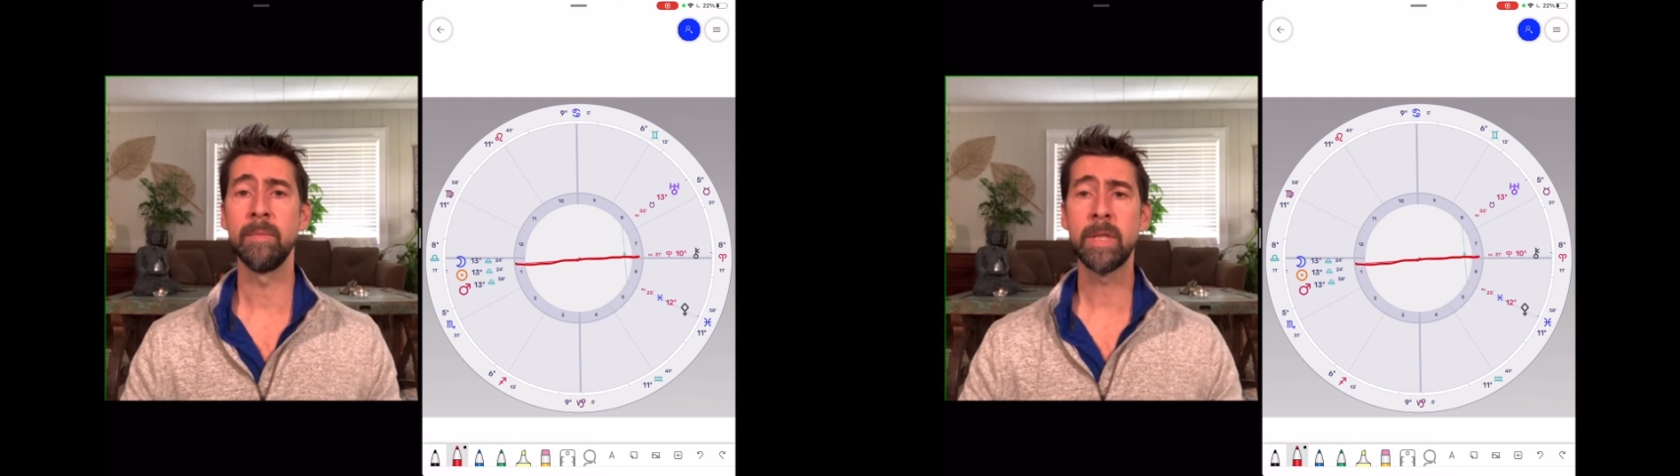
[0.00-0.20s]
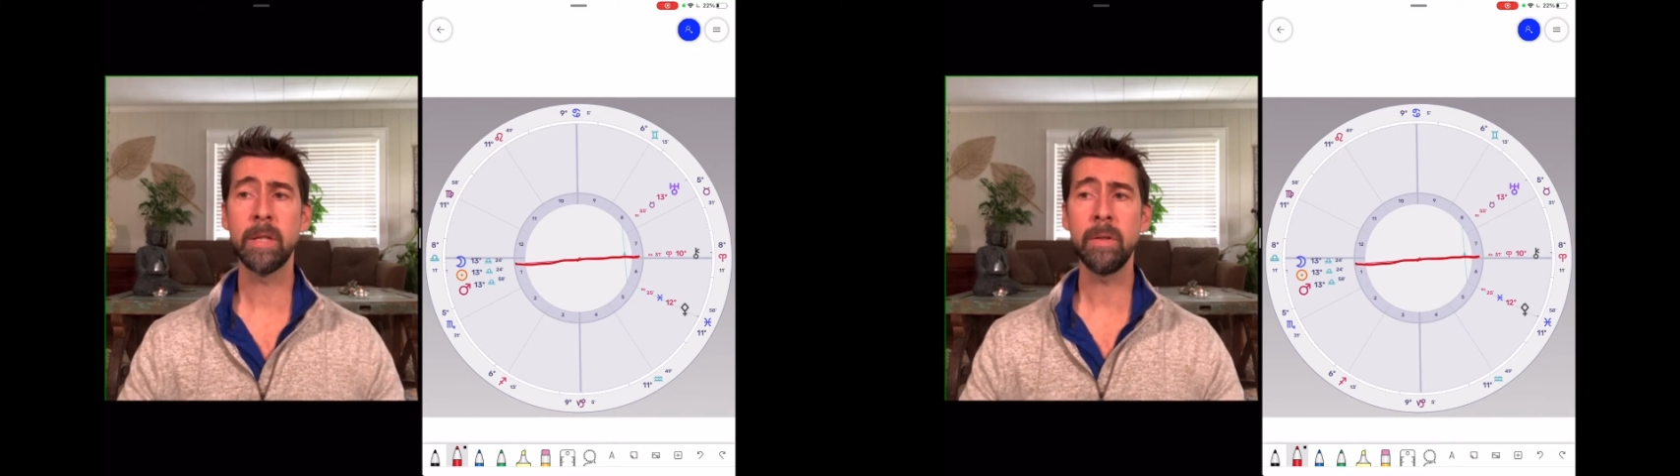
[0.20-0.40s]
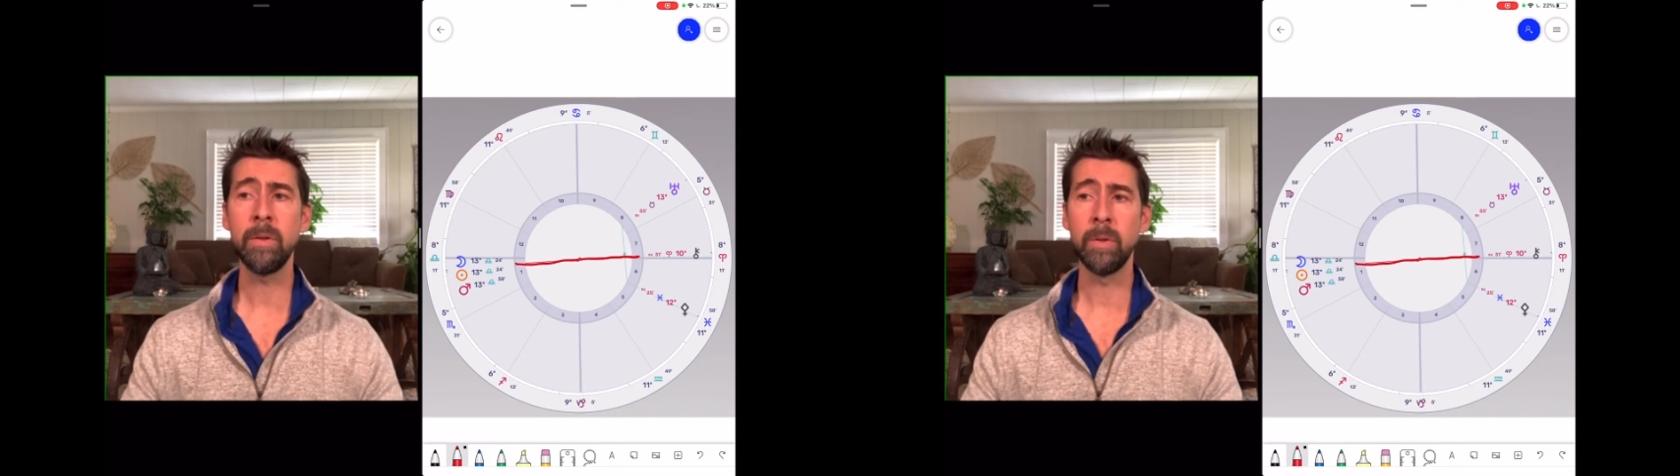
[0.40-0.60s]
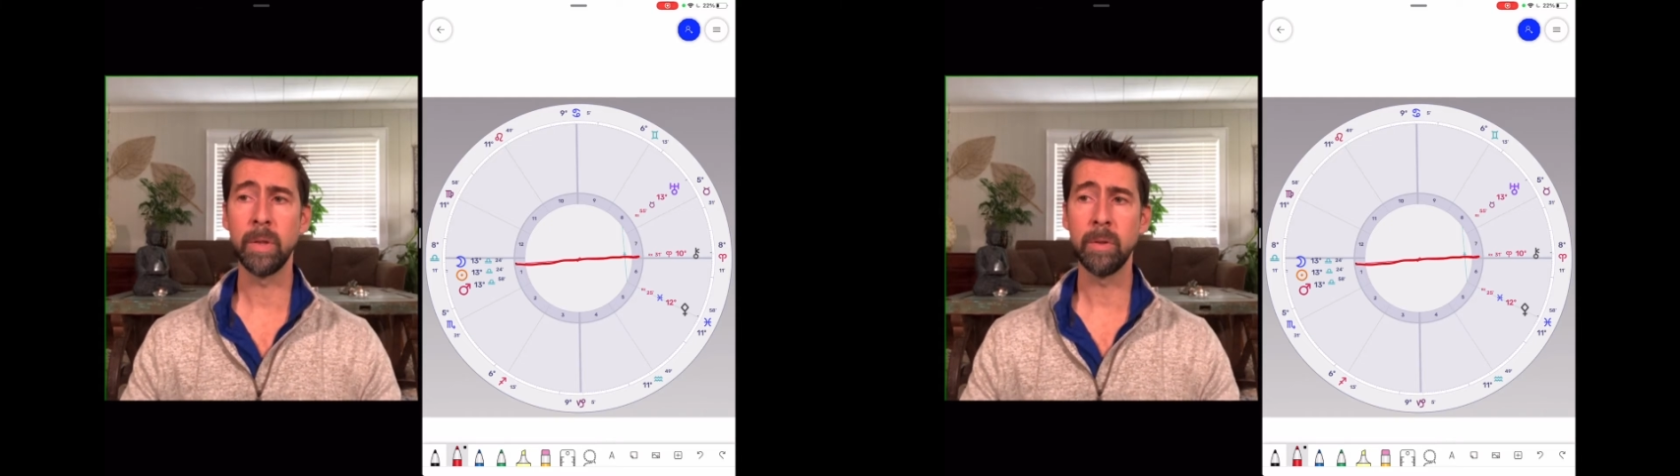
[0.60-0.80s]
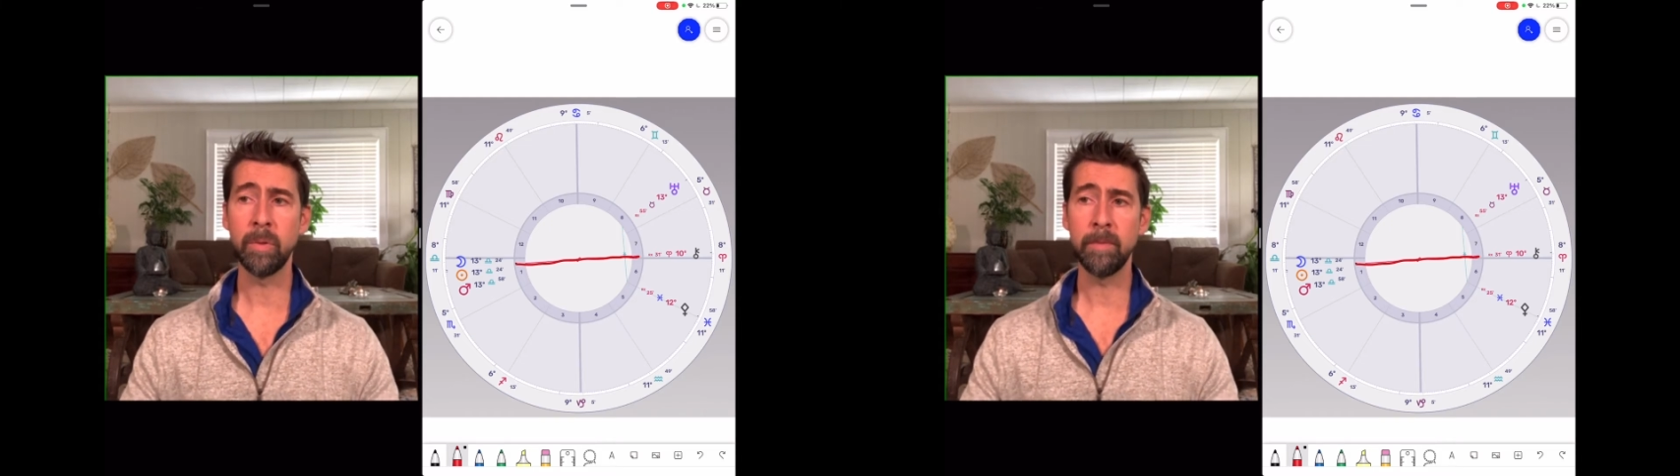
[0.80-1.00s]
too,
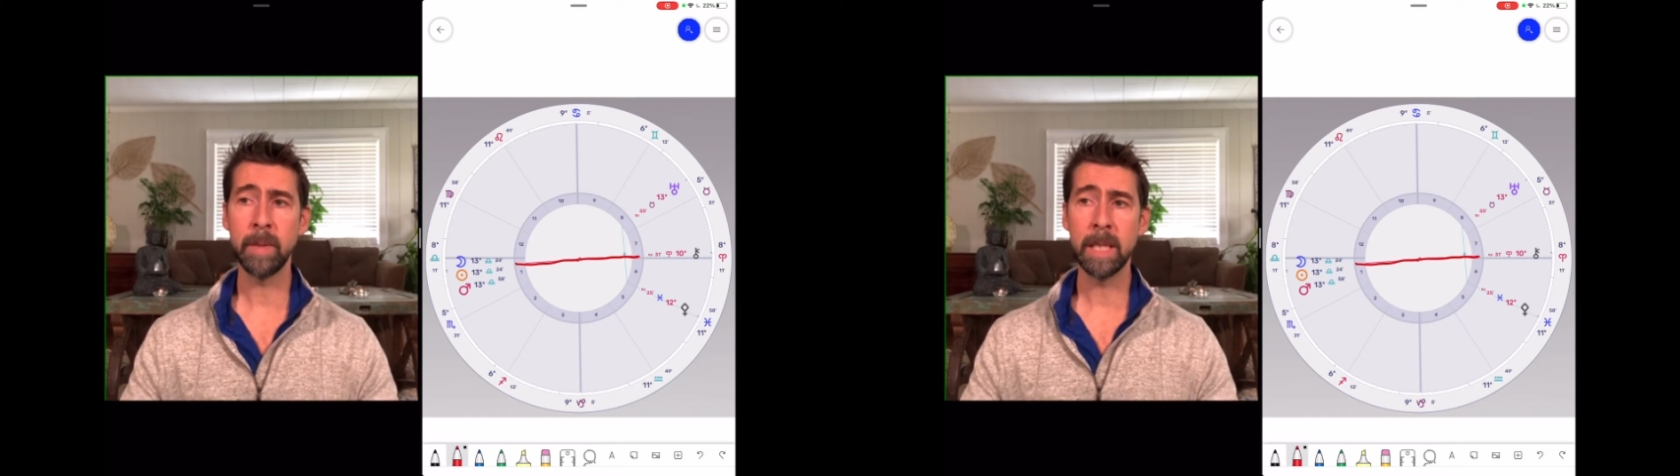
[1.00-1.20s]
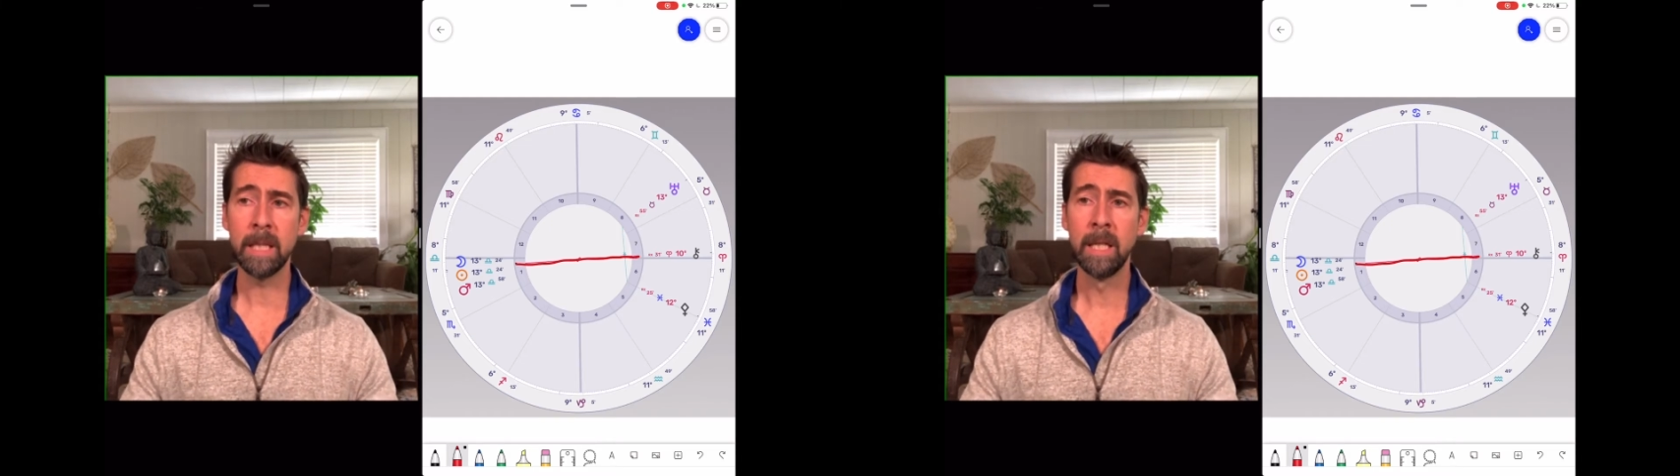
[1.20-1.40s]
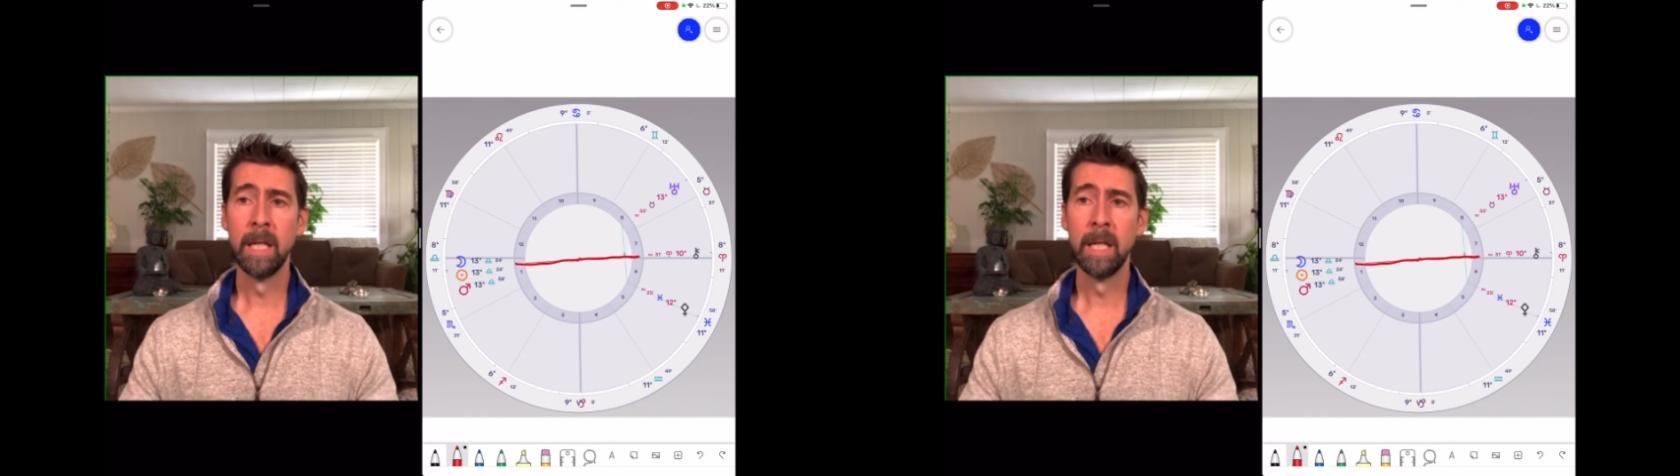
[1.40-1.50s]
that we've been